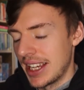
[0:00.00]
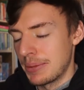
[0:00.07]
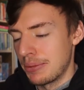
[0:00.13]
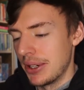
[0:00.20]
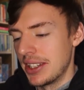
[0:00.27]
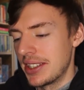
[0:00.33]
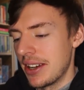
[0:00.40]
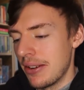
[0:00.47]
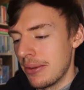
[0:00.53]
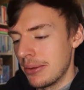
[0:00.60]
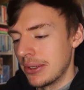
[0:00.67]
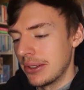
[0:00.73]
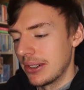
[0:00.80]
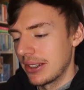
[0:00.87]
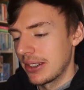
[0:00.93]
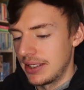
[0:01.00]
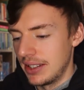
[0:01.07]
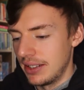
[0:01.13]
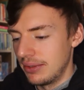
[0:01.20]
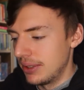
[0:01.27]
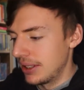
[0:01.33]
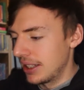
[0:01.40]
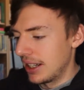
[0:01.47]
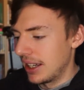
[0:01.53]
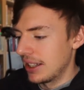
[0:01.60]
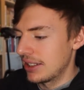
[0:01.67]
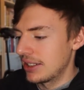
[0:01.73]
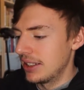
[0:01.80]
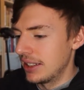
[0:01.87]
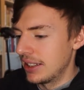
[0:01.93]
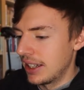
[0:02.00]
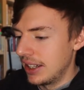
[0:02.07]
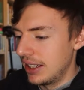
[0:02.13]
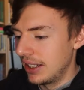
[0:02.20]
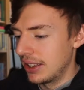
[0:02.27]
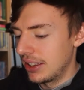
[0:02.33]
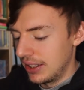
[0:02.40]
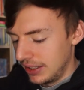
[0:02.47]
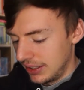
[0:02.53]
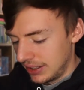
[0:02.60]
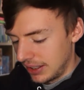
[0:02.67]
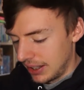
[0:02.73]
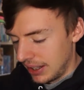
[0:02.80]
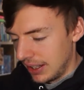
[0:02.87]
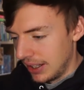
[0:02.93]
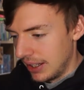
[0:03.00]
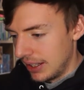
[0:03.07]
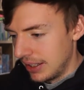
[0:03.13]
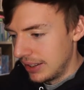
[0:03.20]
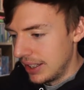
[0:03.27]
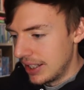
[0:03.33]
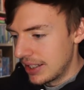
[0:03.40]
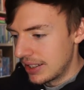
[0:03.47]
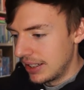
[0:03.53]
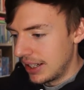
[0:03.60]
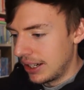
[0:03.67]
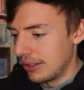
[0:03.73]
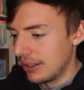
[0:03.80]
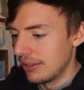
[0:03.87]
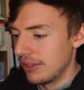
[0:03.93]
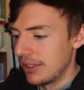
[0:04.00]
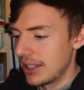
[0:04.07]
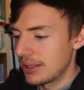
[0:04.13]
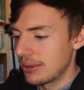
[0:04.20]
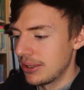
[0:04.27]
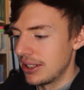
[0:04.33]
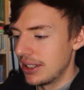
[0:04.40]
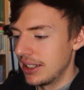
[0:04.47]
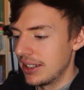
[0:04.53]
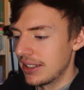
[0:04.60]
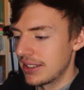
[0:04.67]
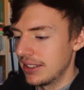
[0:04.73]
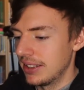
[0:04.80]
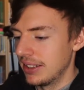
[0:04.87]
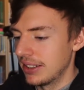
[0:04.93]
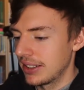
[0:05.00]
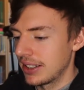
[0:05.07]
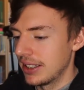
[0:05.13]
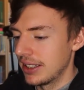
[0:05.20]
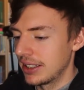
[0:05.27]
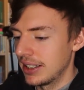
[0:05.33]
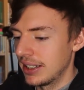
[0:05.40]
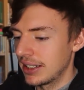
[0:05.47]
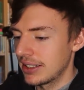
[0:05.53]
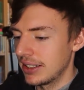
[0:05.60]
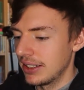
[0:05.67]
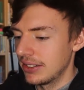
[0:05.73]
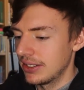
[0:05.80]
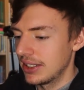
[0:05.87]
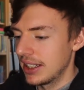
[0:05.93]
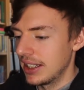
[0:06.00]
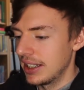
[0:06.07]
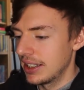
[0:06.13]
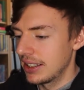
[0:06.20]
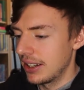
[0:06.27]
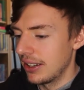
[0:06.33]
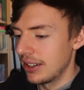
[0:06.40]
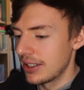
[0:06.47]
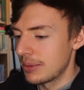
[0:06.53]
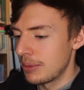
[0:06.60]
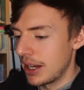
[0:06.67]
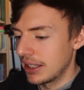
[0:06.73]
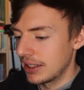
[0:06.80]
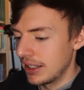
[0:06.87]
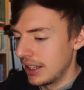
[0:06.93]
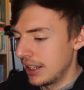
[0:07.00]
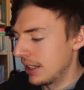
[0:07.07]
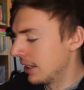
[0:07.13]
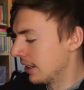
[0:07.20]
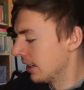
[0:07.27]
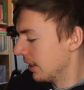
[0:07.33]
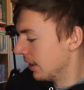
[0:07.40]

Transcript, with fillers: pretty terrible. Let's see if we can actually get anything decent out of this one. It doesn't look like it, because I don't see any colors back there,